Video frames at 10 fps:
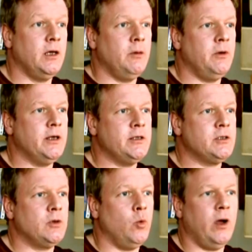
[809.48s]

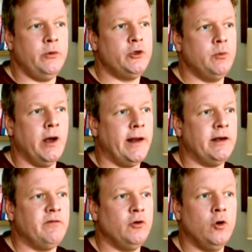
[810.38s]
Because why would you mind
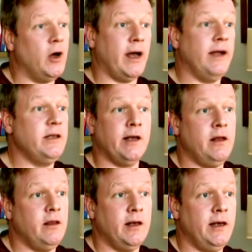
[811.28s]
if you're not hiding
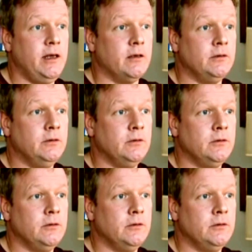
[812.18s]
anything illegal?